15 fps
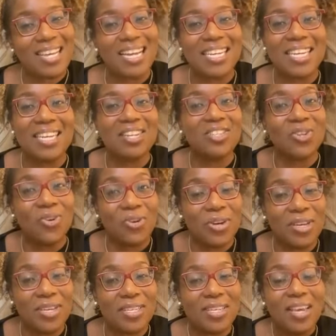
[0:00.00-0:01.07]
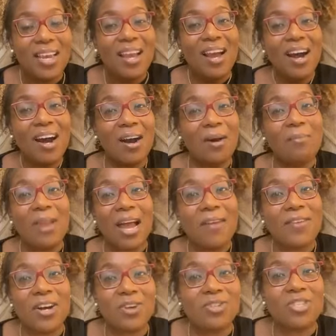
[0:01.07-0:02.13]
I did Latoya's
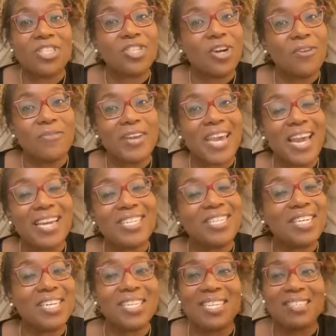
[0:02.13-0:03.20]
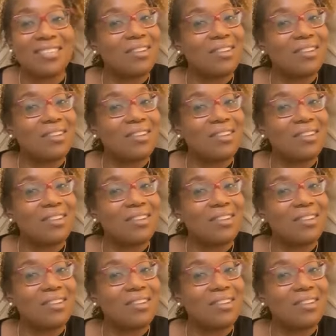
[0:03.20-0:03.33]
life coaching certification.